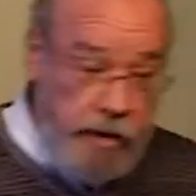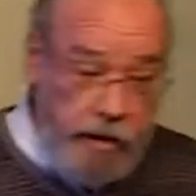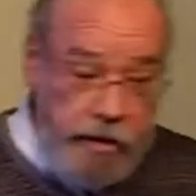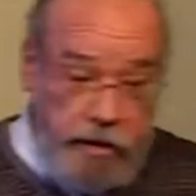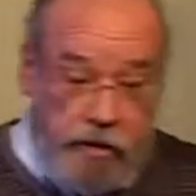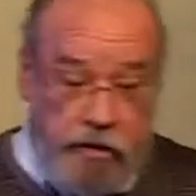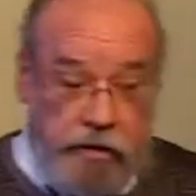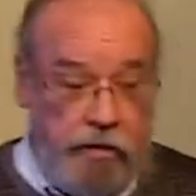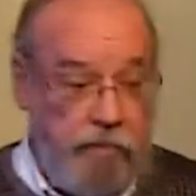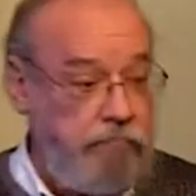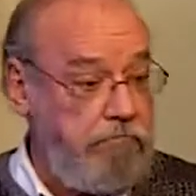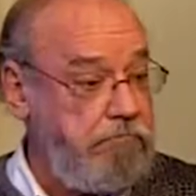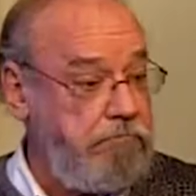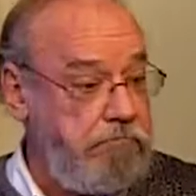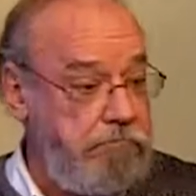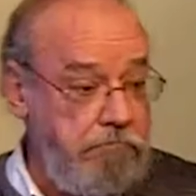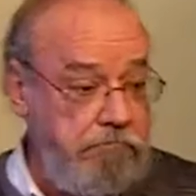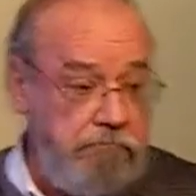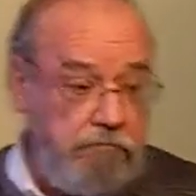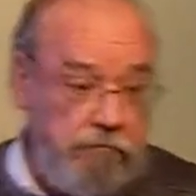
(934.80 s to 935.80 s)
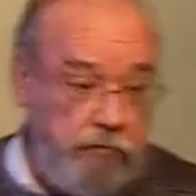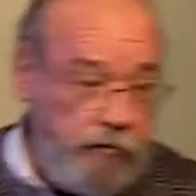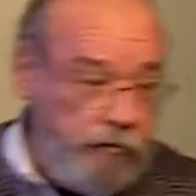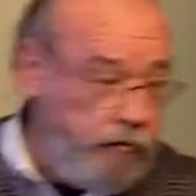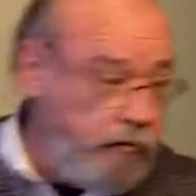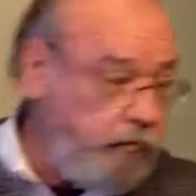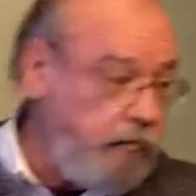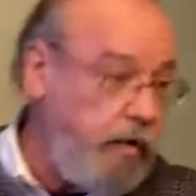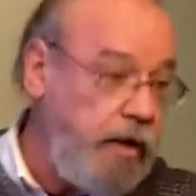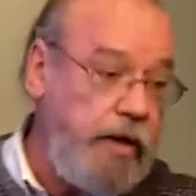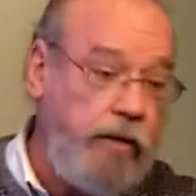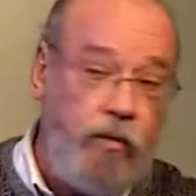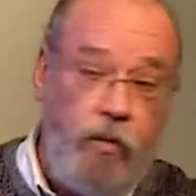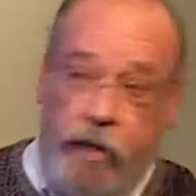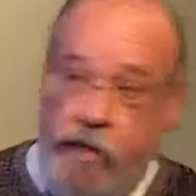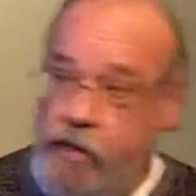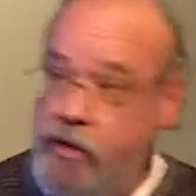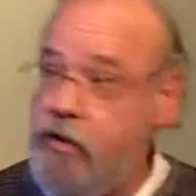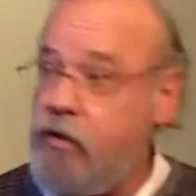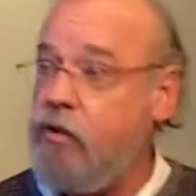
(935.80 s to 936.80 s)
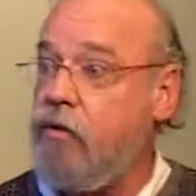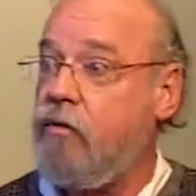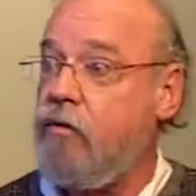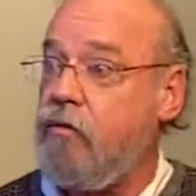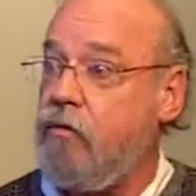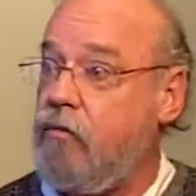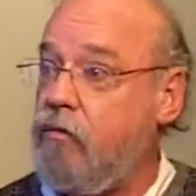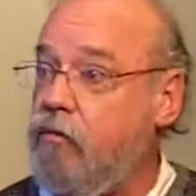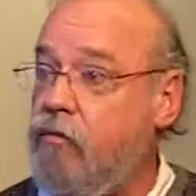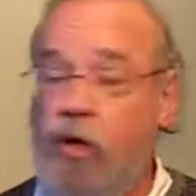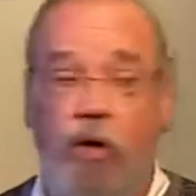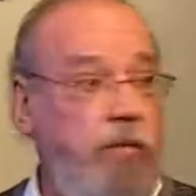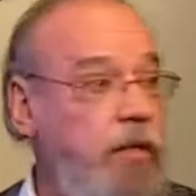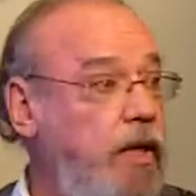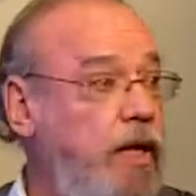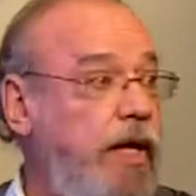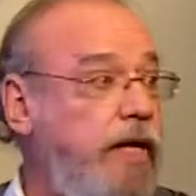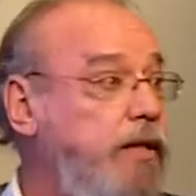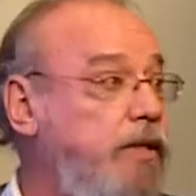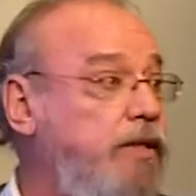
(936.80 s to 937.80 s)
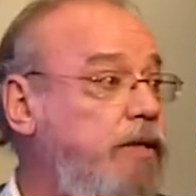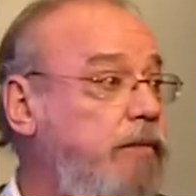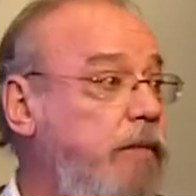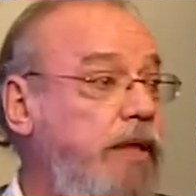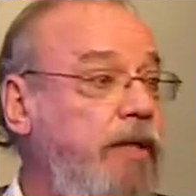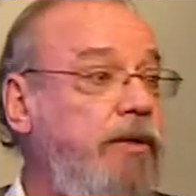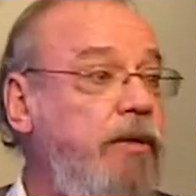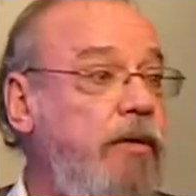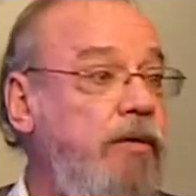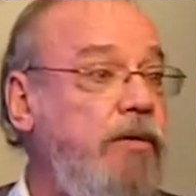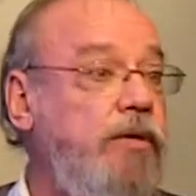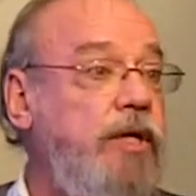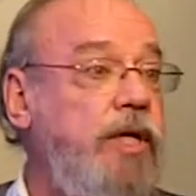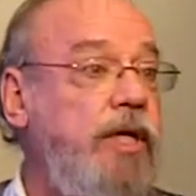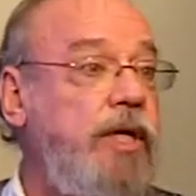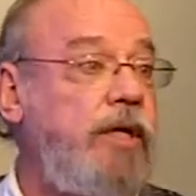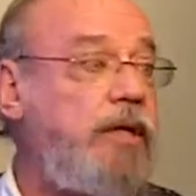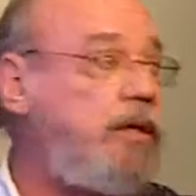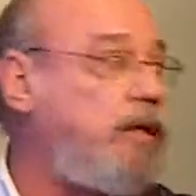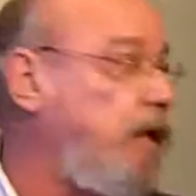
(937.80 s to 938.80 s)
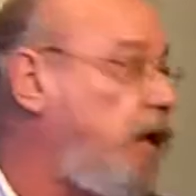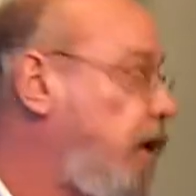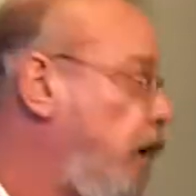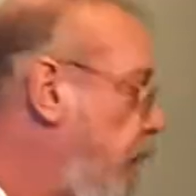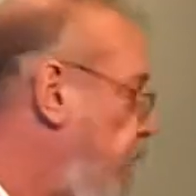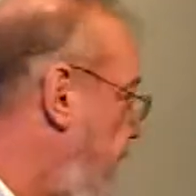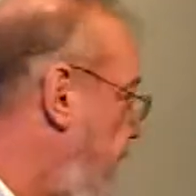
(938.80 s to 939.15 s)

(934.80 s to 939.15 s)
needs, find ways to mobilize to meet those needs.